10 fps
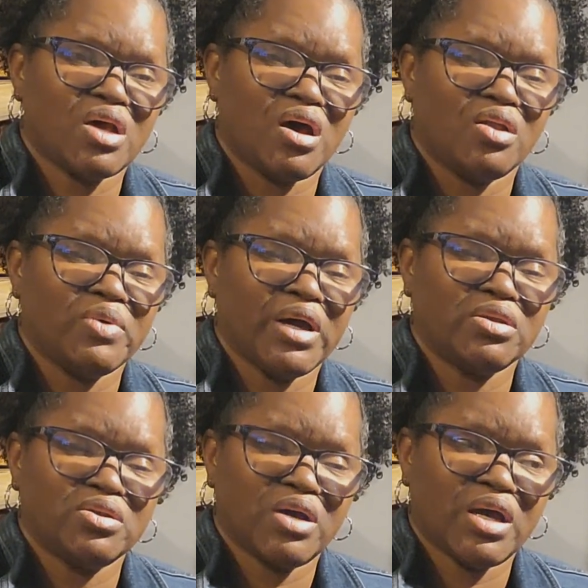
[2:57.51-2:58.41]
all the way out
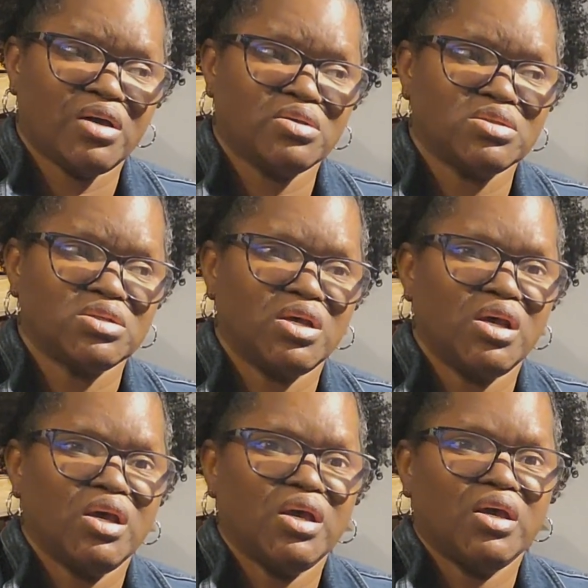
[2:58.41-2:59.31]
their house,
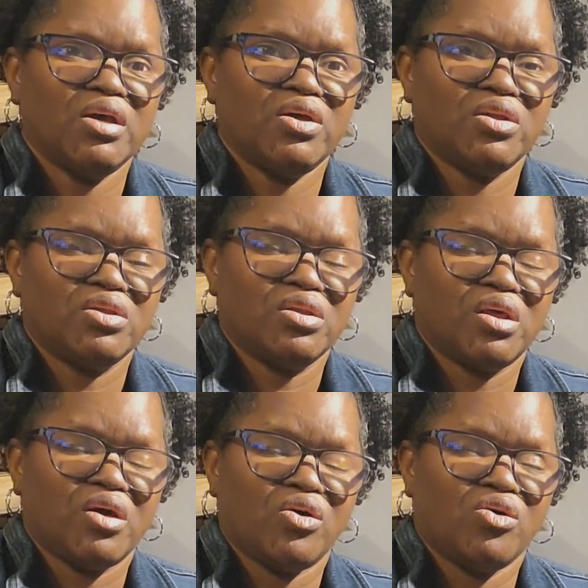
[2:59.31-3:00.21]

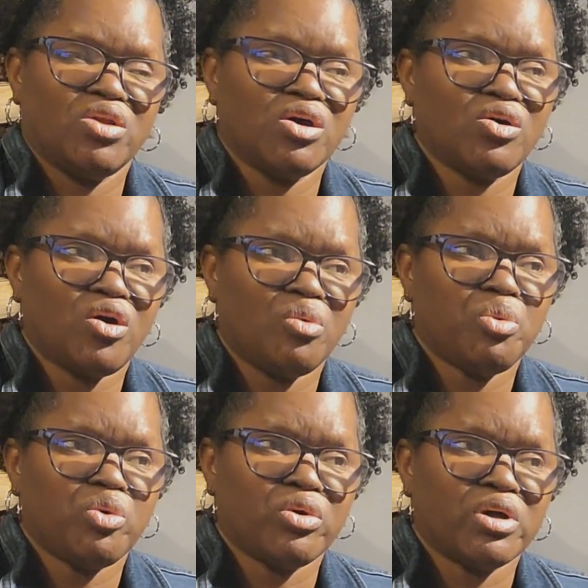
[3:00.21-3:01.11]
on their
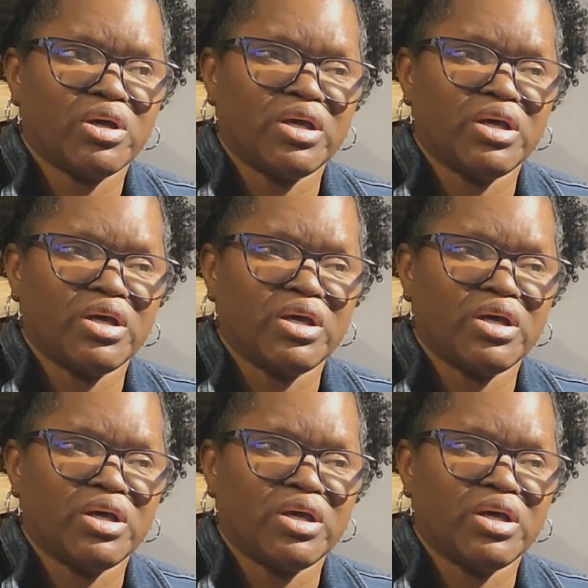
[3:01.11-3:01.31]
carport